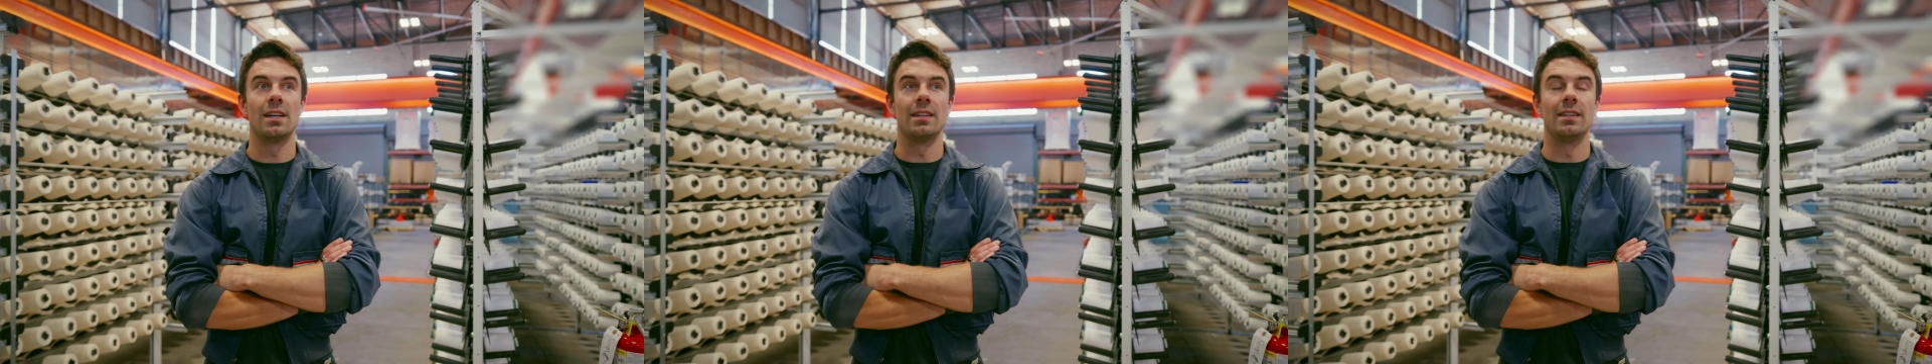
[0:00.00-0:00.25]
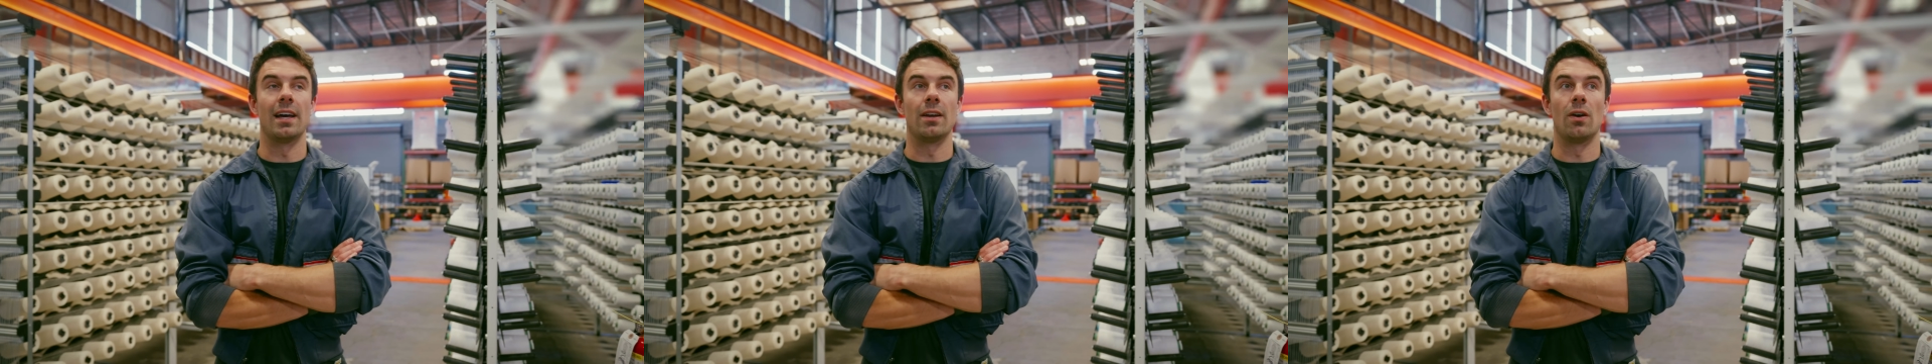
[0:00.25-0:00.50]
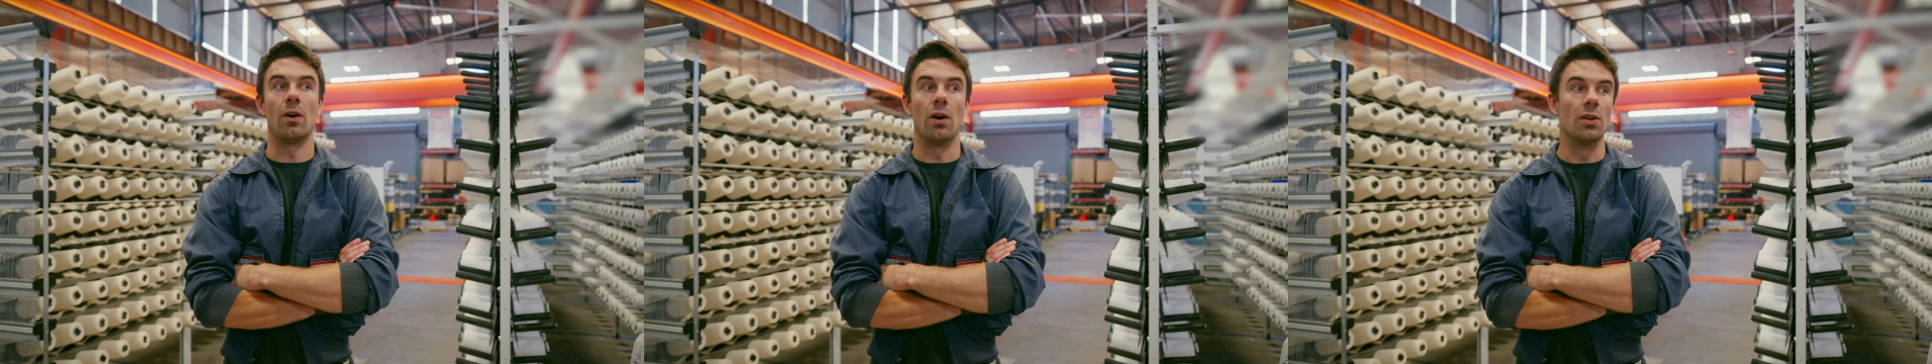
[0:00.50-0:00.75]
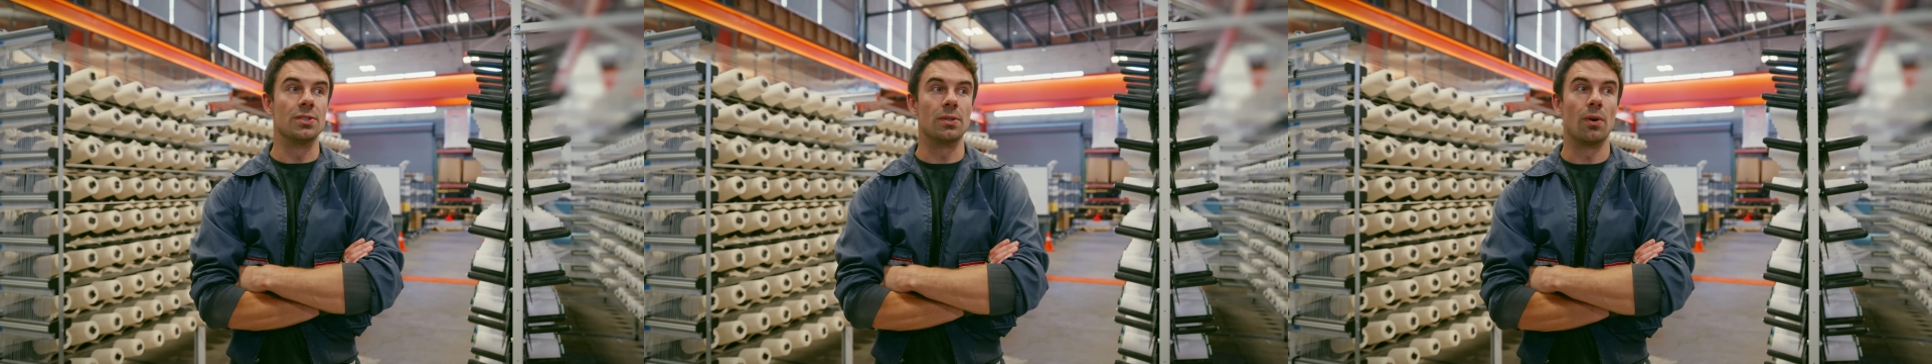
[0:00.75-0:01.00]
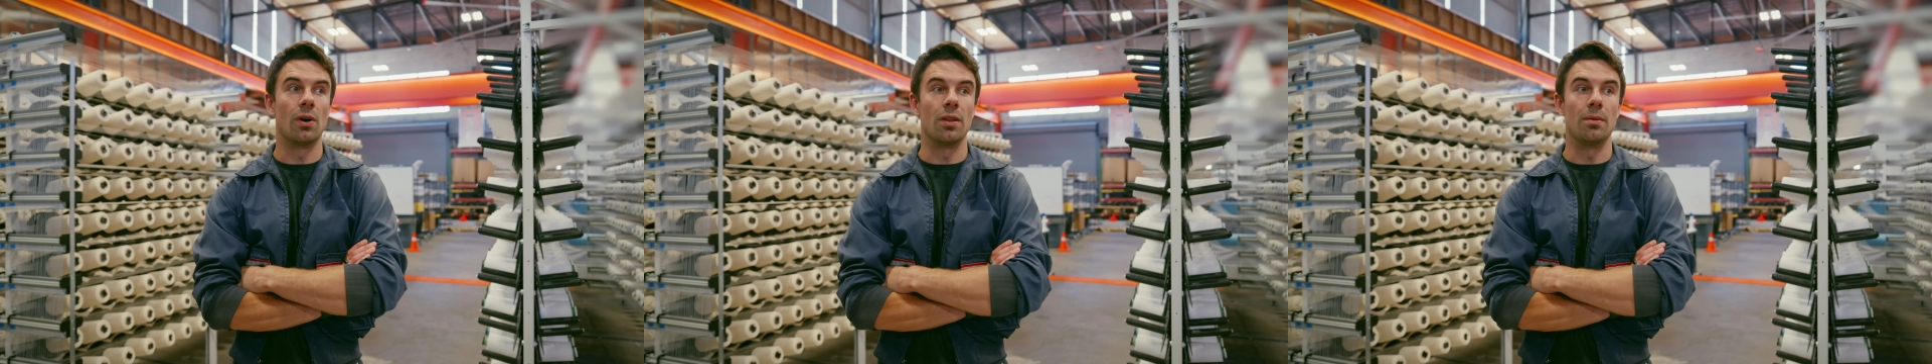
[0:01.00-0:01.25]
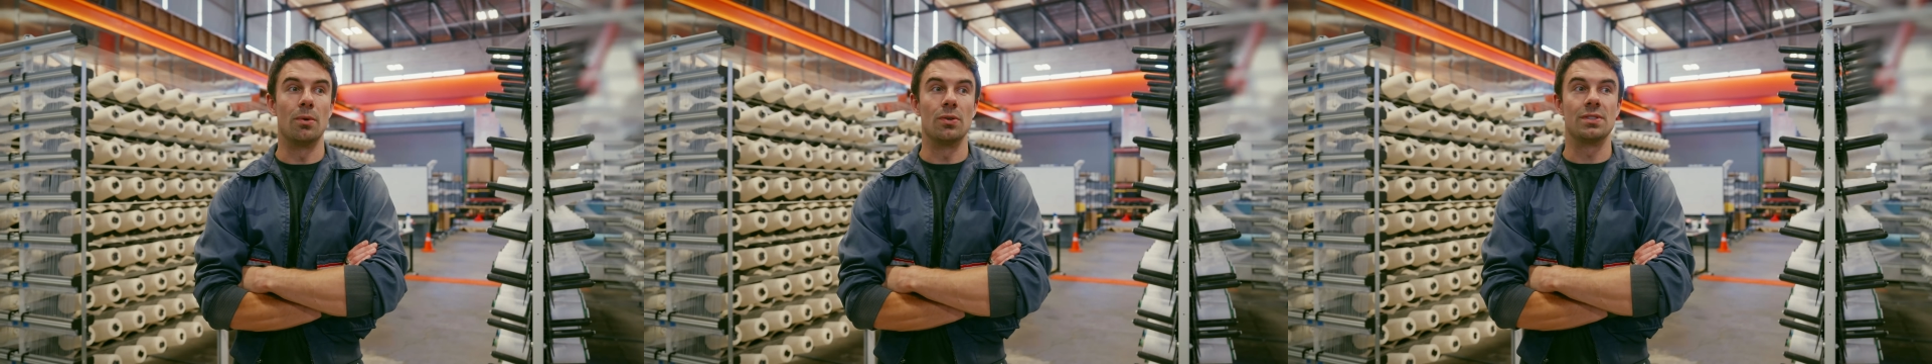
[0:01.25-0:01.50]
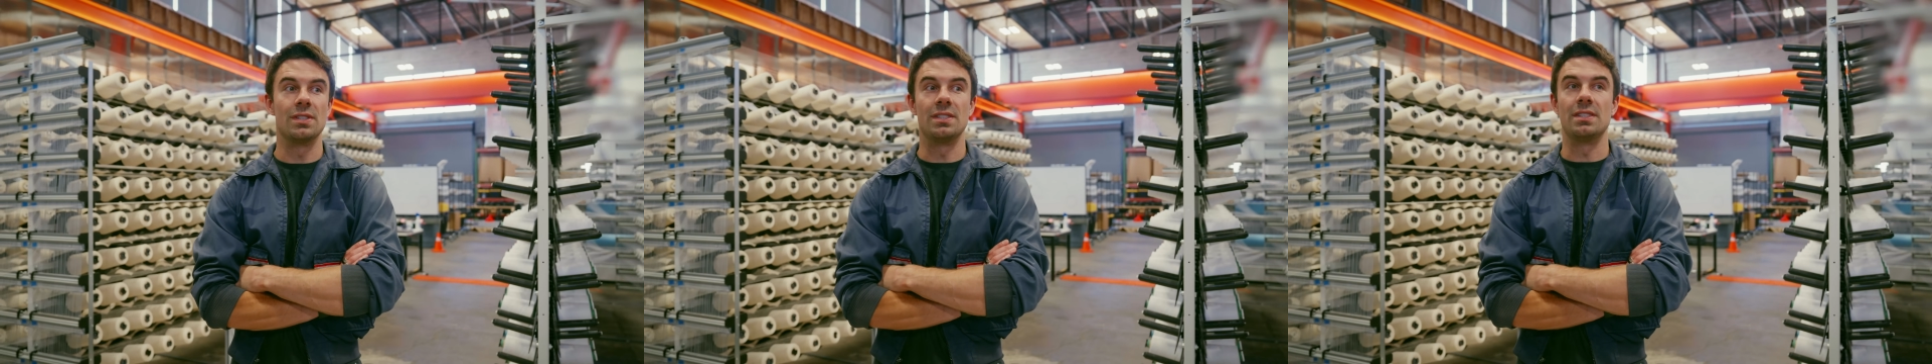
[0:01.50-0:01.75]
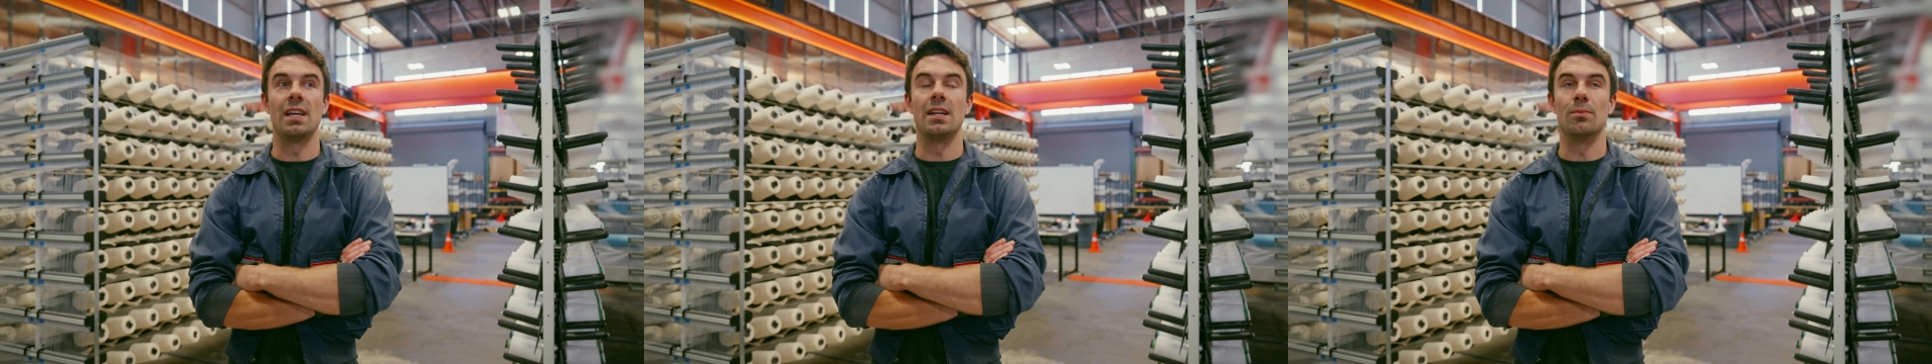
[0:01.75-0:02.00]
that also are the most
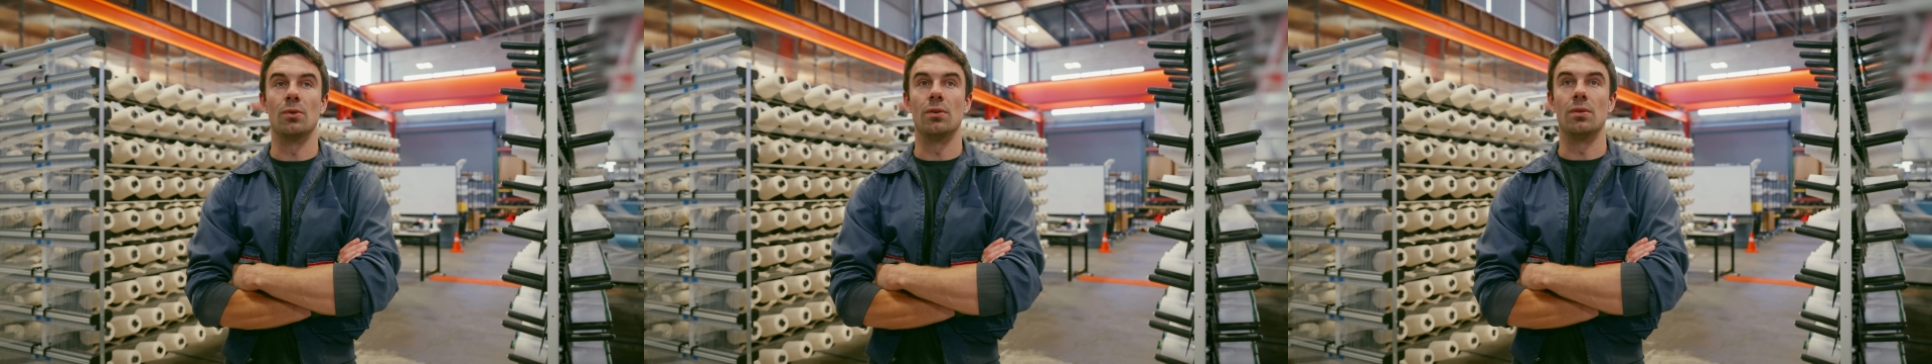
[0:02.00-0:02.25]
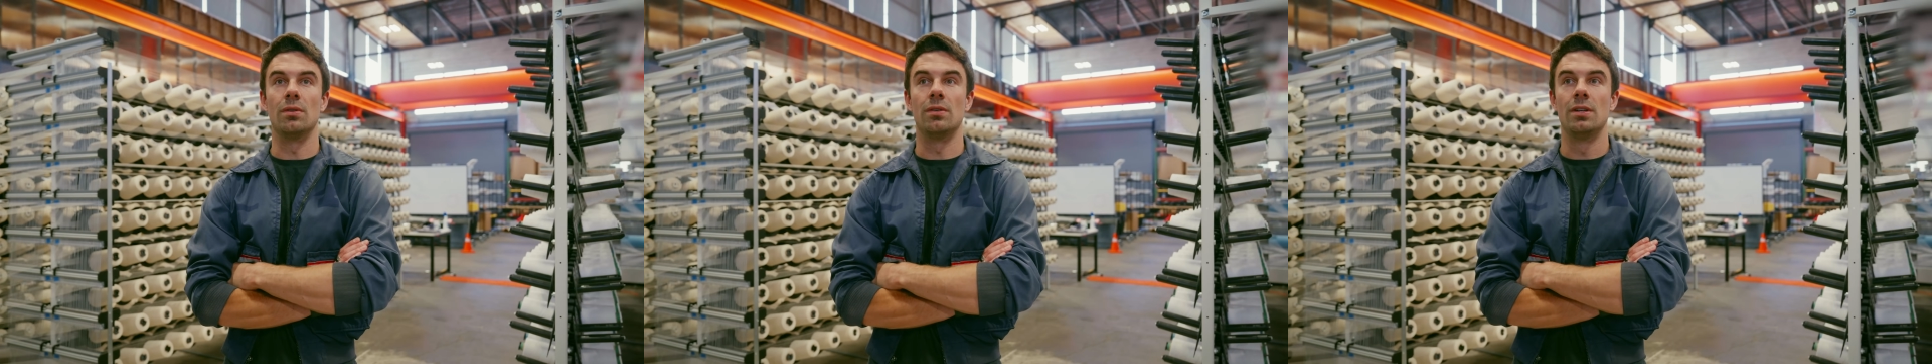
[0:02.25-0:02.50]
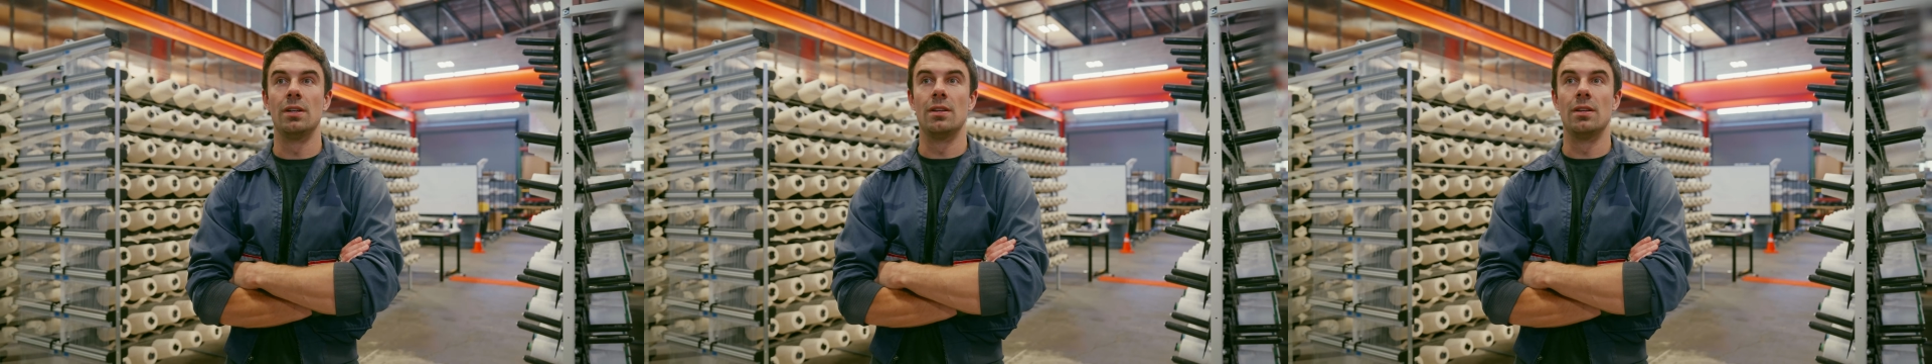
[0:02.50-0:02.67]
sustainable